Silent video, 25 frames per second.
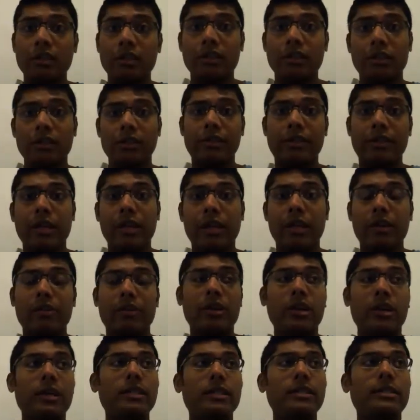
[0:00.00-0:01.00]
there
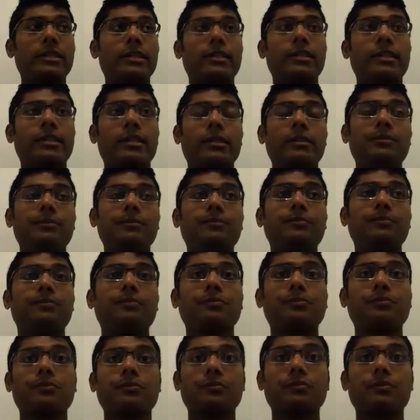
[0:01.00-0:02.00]
is
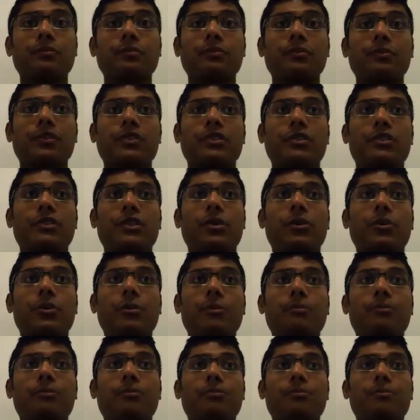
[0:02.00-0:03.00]

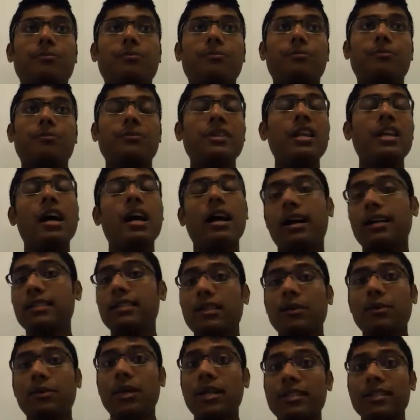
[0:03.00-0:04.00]
so yeah. As
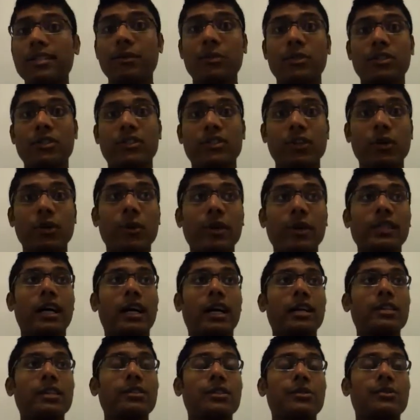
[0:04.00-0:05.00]
I was doing
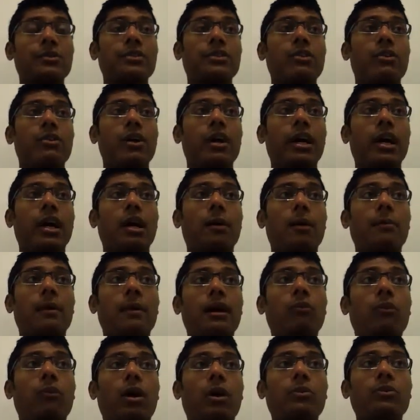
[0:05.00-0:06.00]
that, as I was growing up,
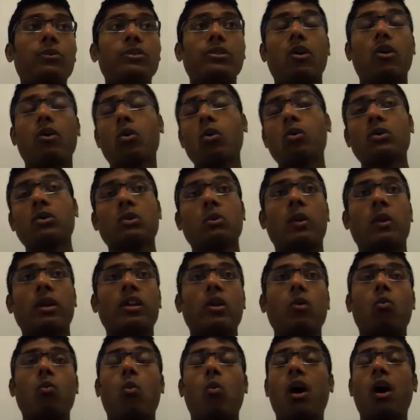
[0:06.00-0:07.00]
I was always
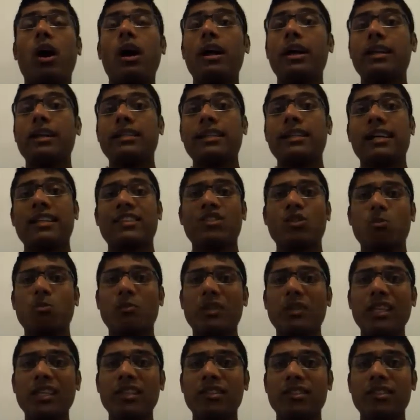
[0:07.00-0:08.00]
wondered why it has to
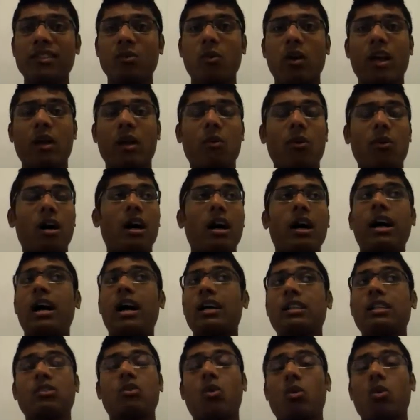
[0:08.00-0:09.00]
be this way. Why I
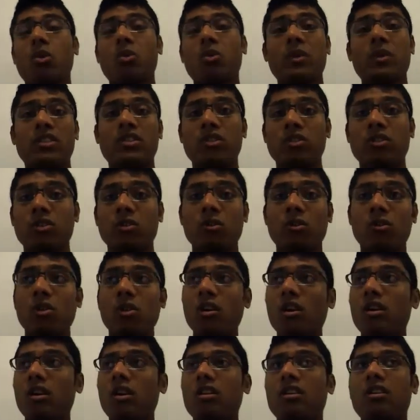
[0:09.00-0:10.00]
had to always do,
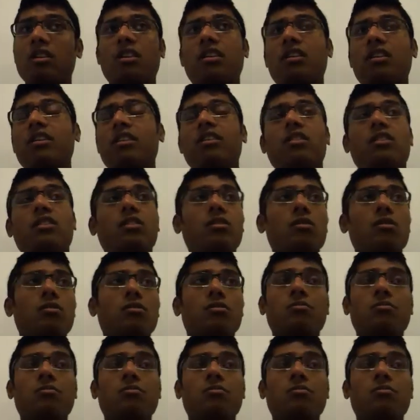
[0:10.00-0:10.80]
I don't know.